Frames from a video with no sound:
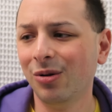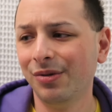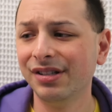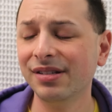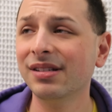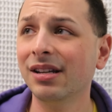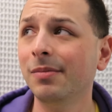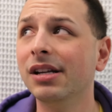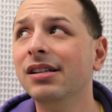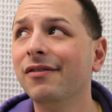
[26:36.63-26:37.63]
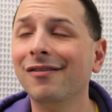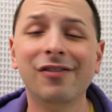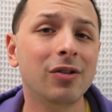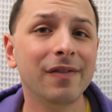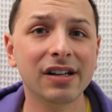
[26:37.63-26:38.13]
oh, this is going to be at
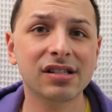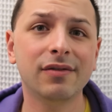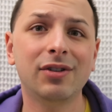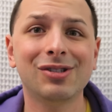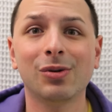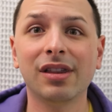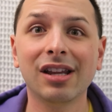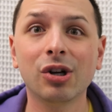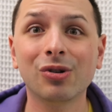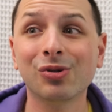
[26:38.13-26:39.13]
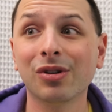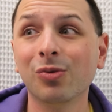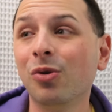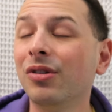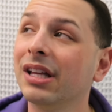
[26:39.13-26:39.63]
different film festivals or in theaters around
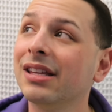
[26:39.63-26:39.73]
the world.